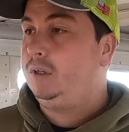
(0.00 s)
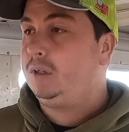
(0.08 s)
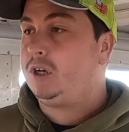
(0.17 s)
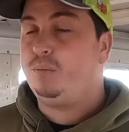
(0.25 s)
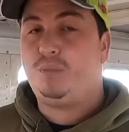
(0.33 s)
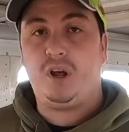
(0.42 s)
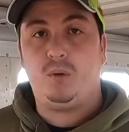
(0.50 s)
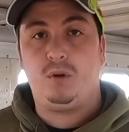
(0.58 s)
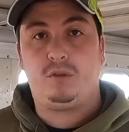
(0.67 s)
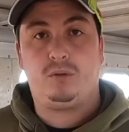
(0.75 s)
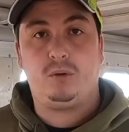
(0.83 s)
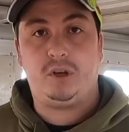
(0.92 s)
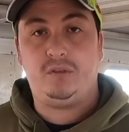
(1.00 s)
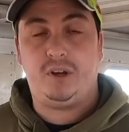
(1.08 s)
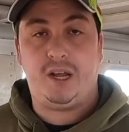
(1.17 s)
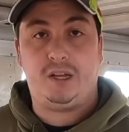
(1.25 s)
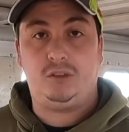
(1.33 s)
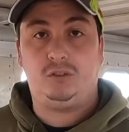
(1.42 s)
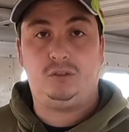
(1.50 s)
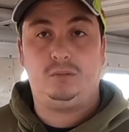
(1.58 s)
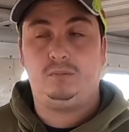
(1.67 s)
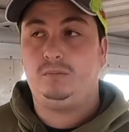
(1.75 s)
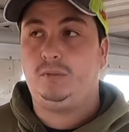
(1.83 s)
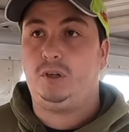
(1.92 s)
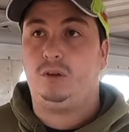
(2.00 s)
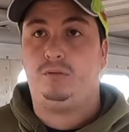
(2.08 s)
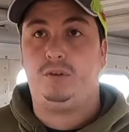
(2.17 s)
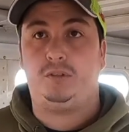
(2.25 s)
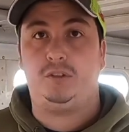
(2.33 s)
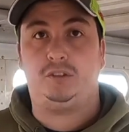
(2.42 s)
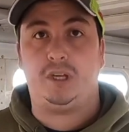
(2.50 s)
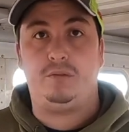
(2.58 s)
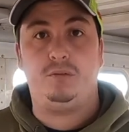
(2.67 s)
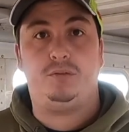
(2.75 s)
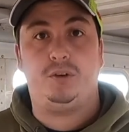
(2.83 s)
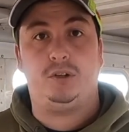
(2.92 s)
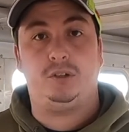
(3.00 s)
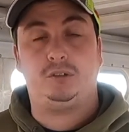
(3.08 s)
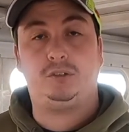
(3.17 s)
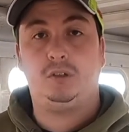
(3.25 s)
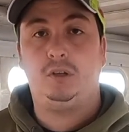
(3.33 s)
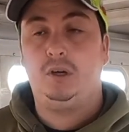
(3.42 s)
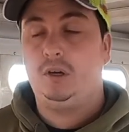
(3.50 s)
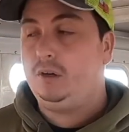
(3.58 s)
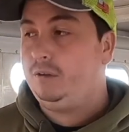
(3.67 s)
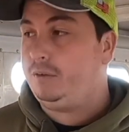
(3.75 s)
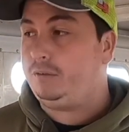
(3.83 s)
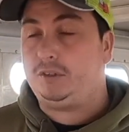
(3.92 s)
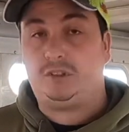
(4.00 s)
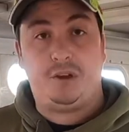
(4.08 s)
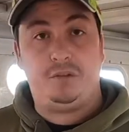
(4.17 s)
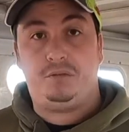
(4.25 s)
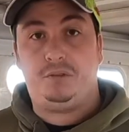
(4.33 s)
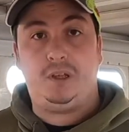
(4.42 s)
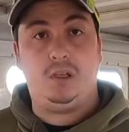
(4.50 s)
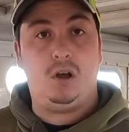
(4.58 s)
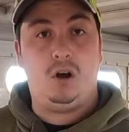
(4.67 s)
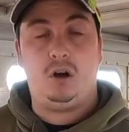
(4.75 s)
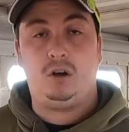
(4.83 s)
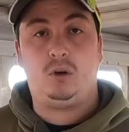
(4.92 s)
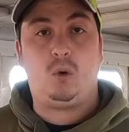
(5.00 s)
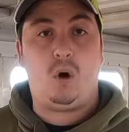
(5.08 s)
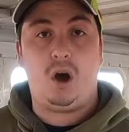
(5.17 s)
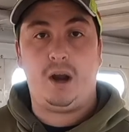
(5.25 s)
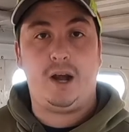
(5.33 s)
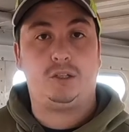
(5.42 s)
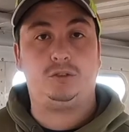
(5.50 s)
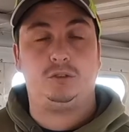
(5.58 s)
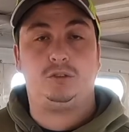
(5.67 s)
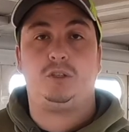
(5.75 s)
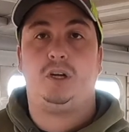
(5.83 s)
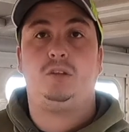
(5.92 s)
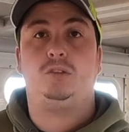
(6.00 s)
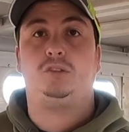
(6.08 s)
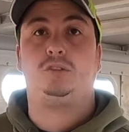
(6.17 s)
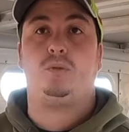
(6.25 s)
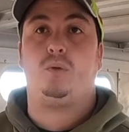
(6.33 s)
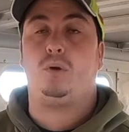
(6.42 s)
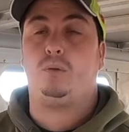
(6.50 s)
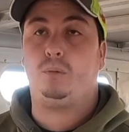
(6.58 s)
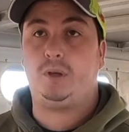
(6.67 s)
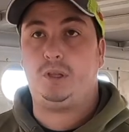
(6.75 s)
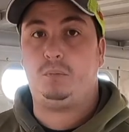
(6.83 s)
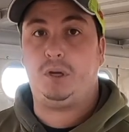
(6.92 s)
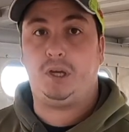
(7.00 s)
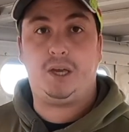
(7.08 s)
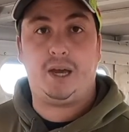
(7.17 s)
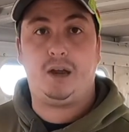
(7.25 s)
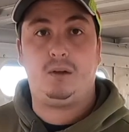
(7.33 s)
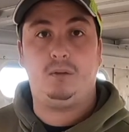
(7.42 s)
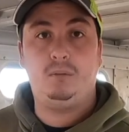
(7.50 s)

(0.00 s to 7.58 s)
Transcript: Company I work for even has, 57 footers, 57 feet long quad axle trailers for really big cattle.